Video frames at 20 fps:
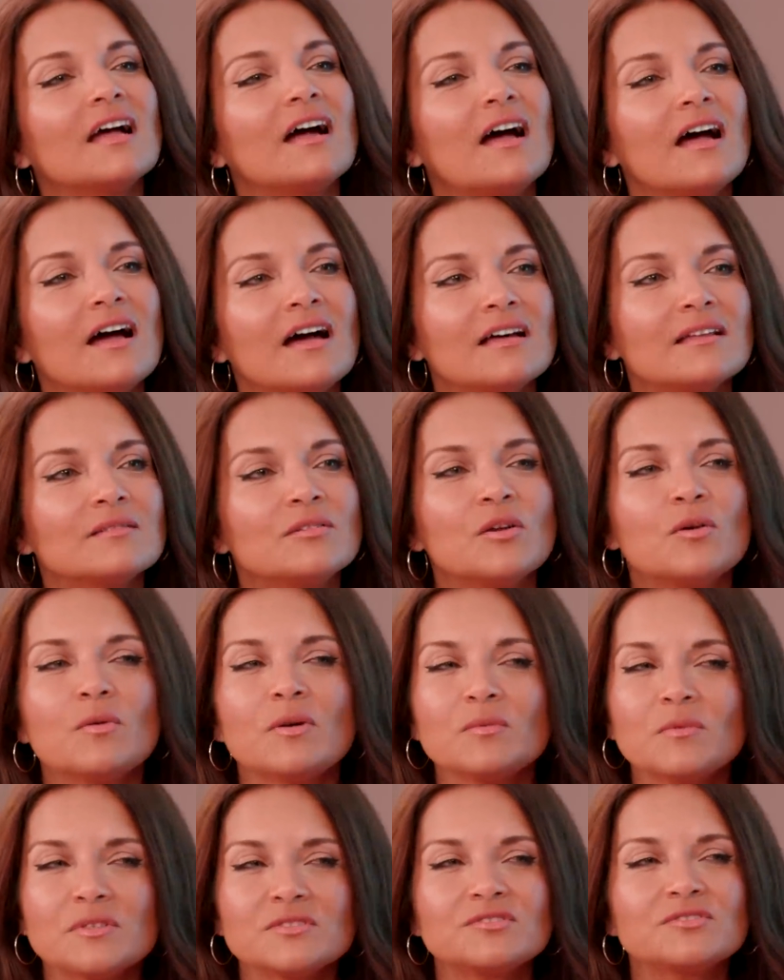ah, no
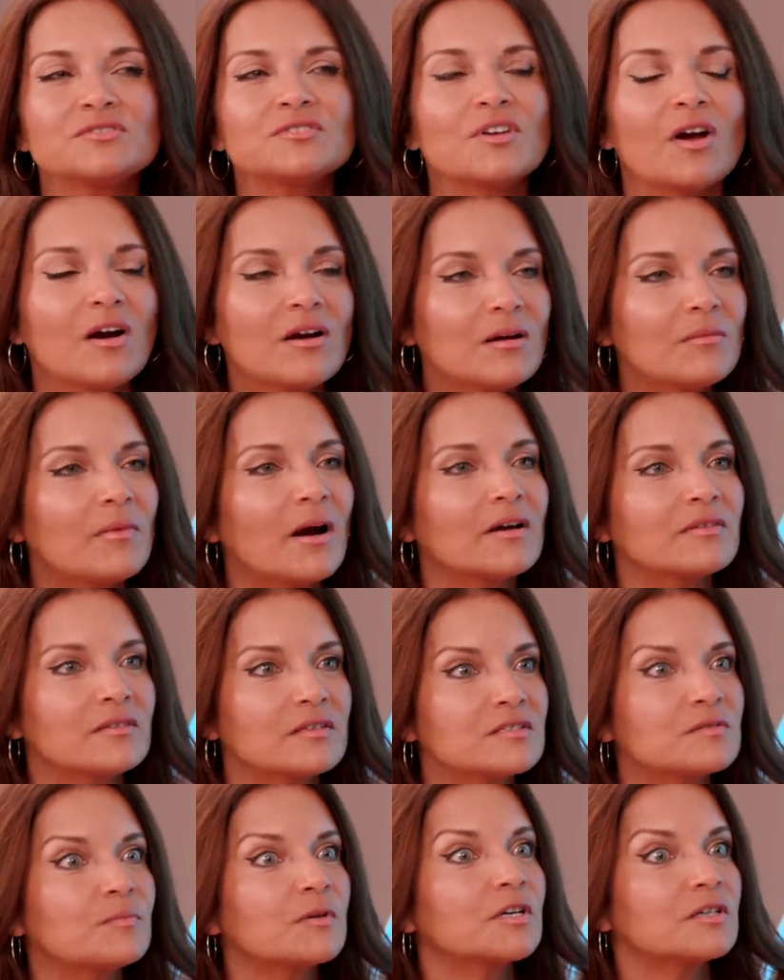one wants to talk about
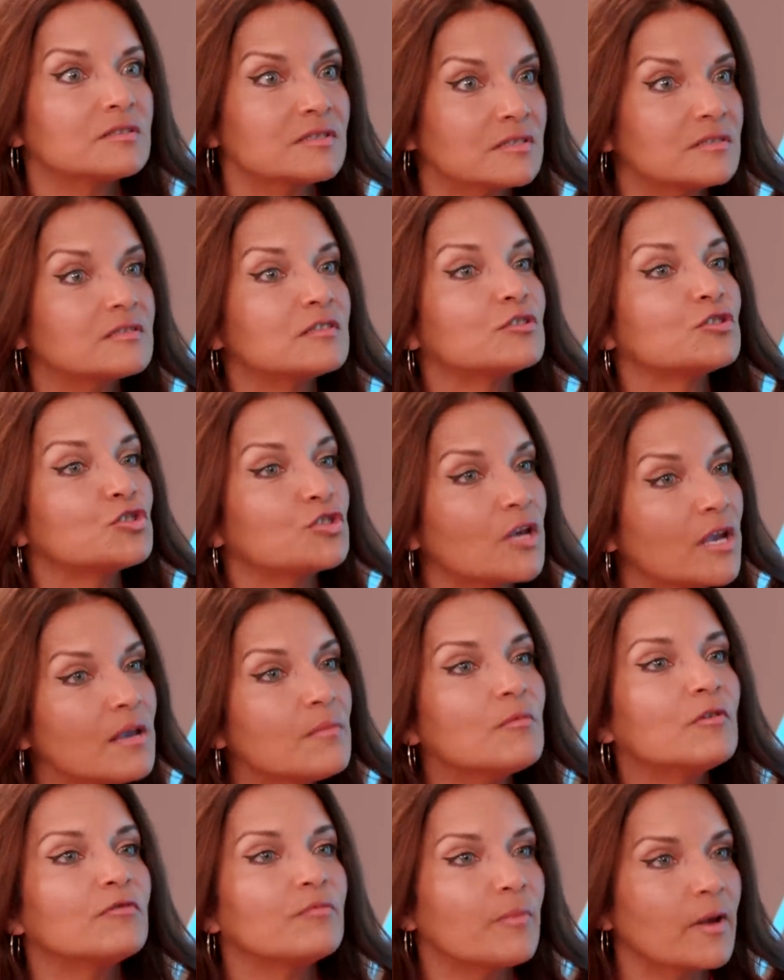this because it's the
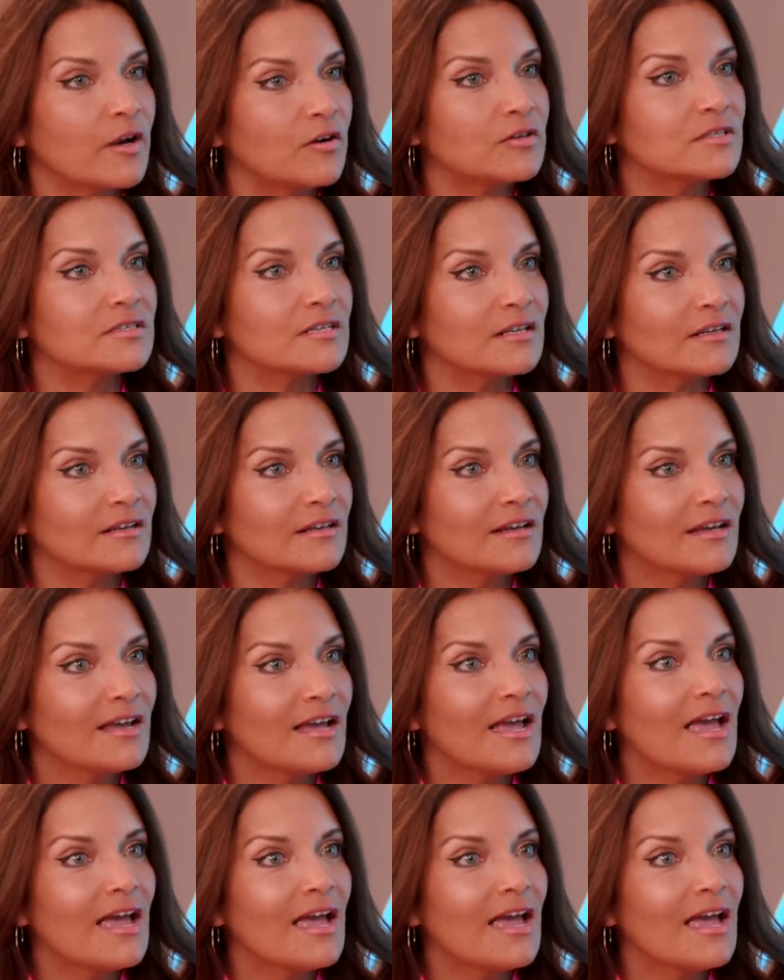shame of parenting. Mm.